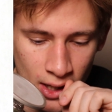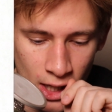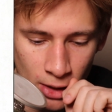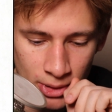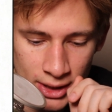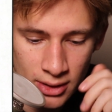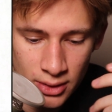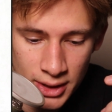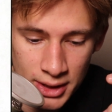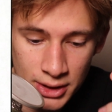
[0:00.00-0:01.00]
And
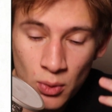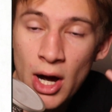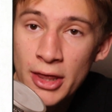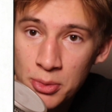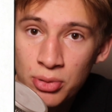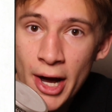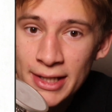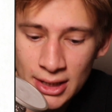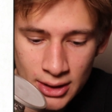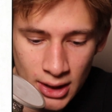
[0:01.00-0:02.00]
here is the
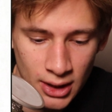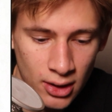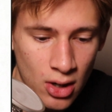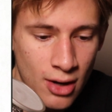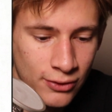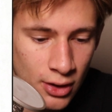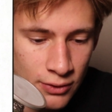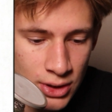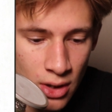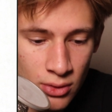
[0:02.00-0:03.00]
pricing that they're off
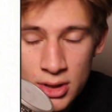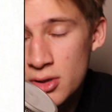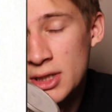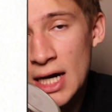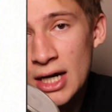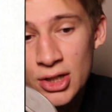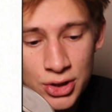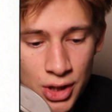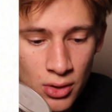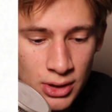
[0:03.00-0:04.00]
of. So, you know, you kind of
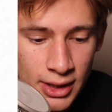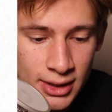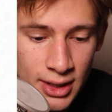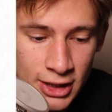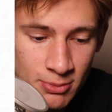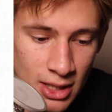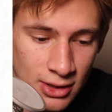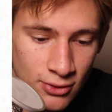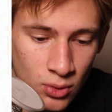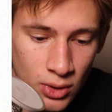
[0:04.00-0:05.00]
just go to like the
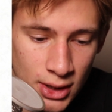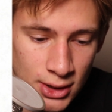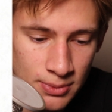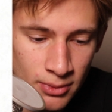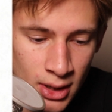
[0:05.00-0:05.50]
expensive coins,